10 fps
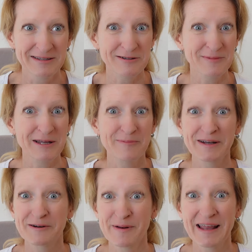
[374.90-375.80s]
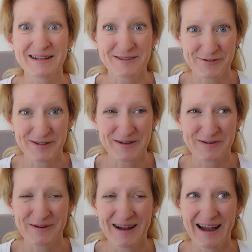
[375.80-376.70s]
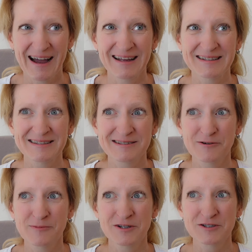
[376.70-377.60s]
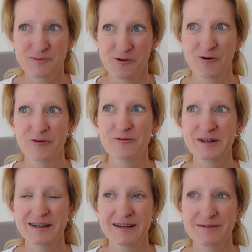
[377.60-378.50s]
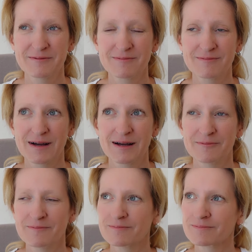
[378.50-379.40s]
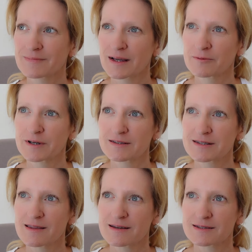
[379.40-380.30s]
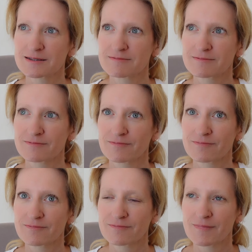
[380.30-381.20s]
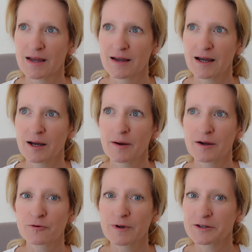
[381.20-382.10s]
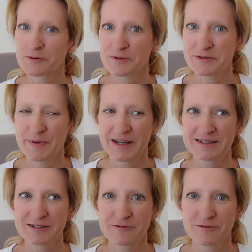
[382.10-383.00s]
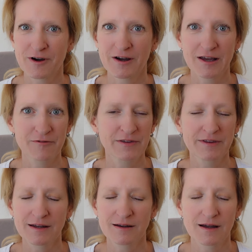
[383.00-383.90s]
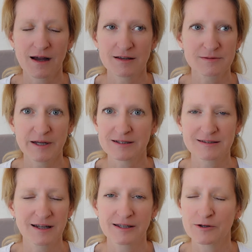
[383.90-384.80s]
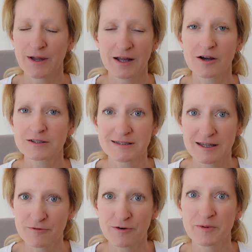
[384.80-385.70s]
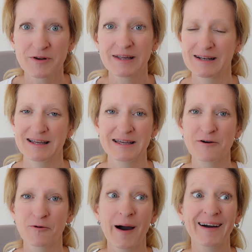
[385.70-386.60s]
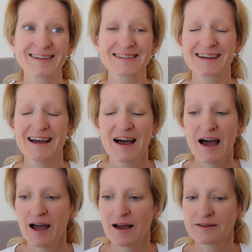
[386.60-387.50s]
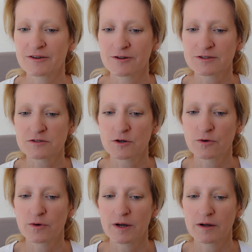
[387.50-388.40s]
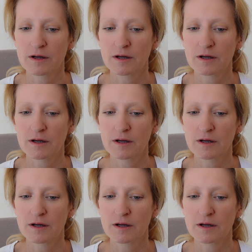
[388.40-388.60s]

so many better plans for you and so much more re um, how would i say this a, a greater perspective on everything aspects that you cannot see from your little ego mind and also